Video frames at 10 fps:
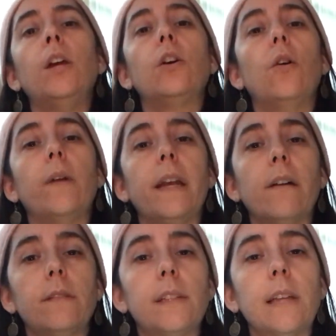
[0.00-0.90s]
Going
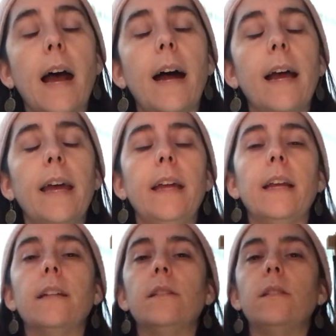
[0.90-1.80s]
outside
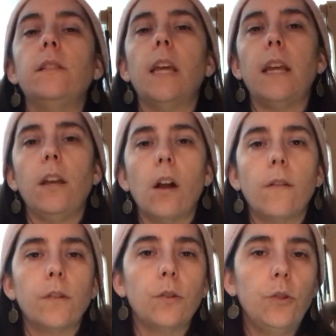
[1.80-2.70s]
and taking
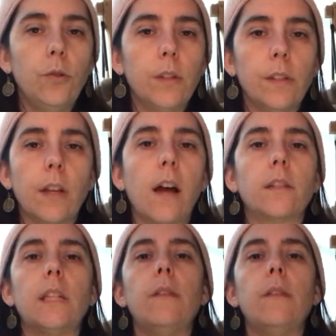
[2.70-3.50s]
off your shoes and socks,